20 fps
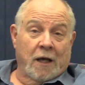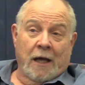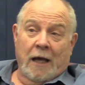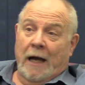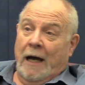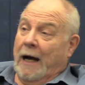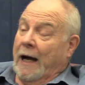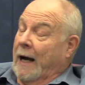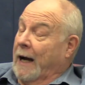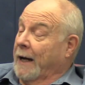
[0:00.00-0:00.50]

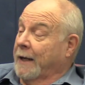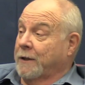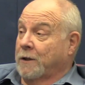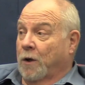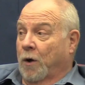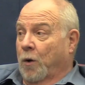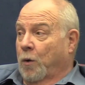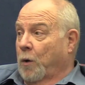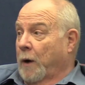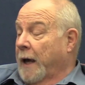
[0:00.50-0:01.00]
I
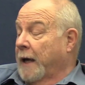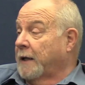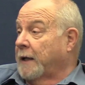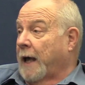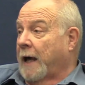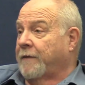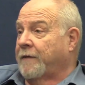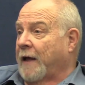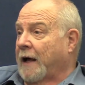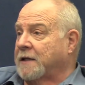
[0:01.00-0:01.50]
know, and
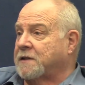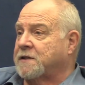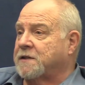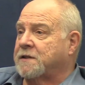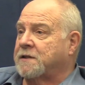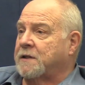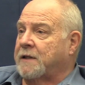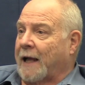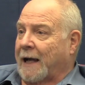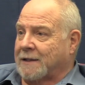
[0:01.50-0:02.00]

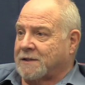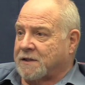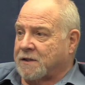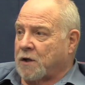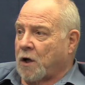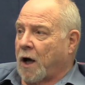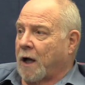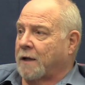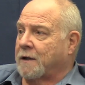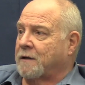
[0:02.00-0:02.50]
that's
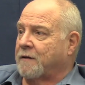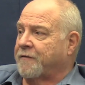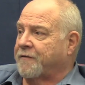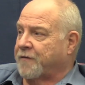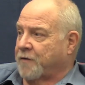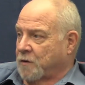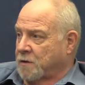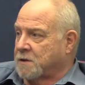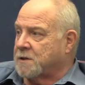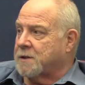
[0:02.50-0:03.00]
not the
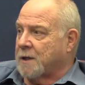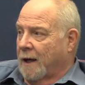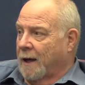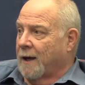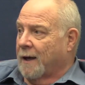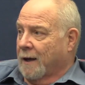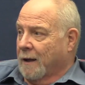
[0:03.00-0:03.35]
first time.